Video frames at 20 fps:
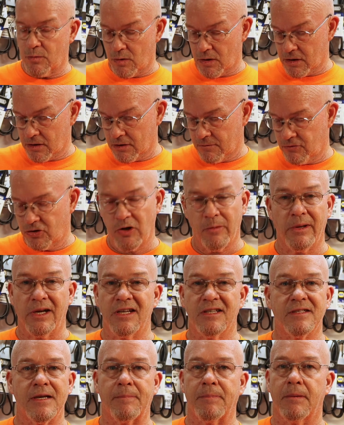work. Too many
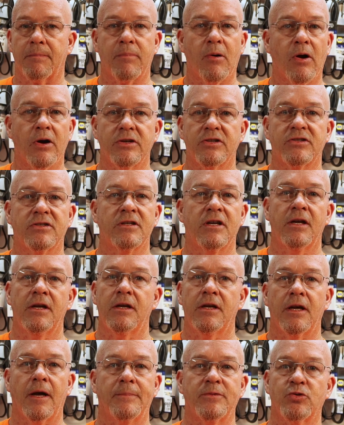separate parts
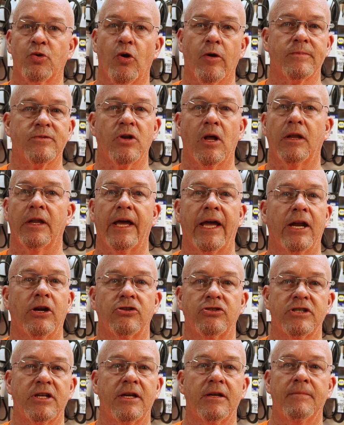absorbs all the
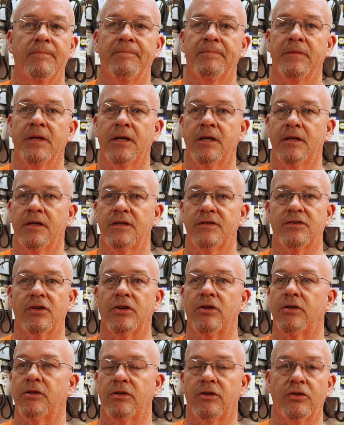energy. So
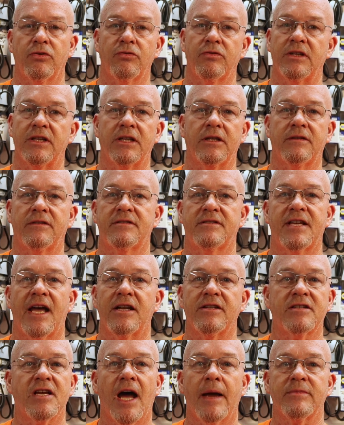you'd need
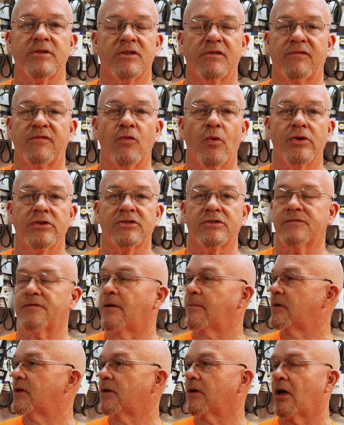10 times the force
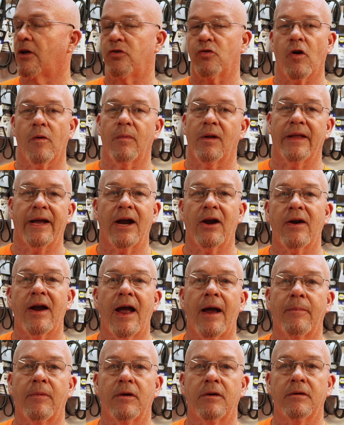from a normal air
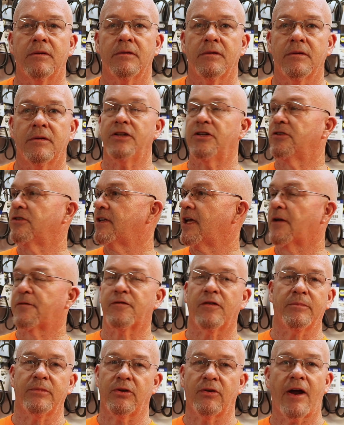hammer than you'd get
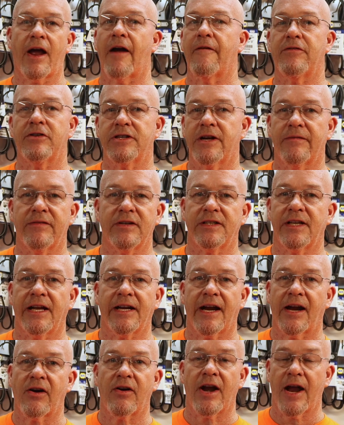from your average everyday
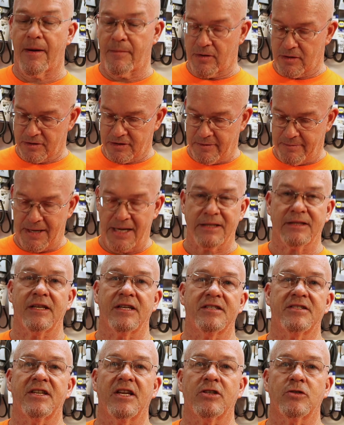air hammer to make
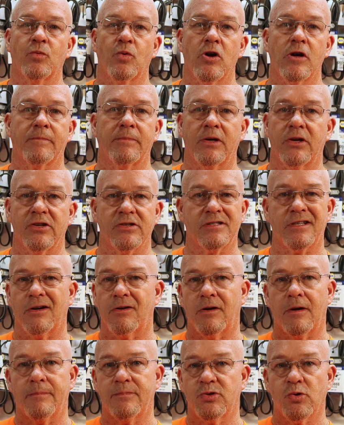these things work because
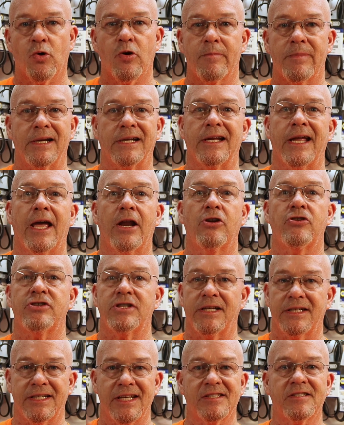they're absorbing the energy
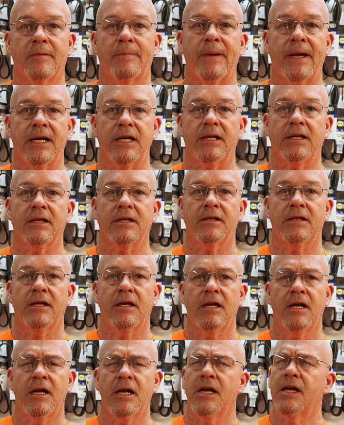and dissipating it.
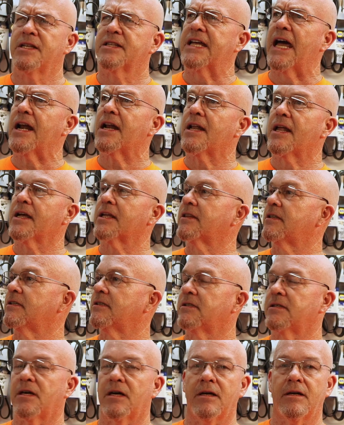It's kind of like
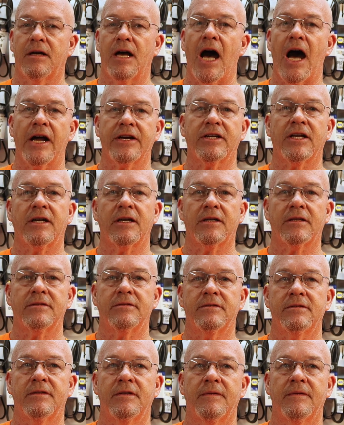the uh, Honda